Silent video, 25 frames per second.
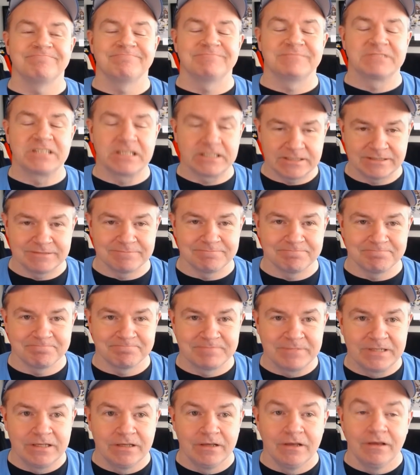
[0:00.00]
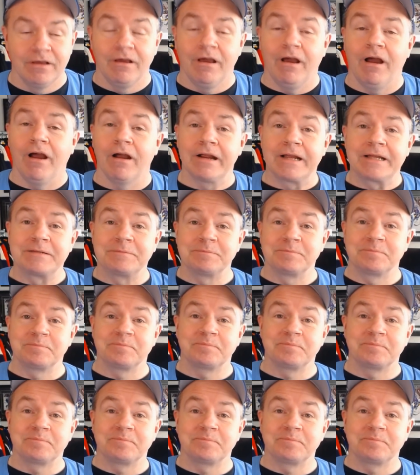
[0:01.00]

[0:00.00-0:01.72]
Doesn't. All right.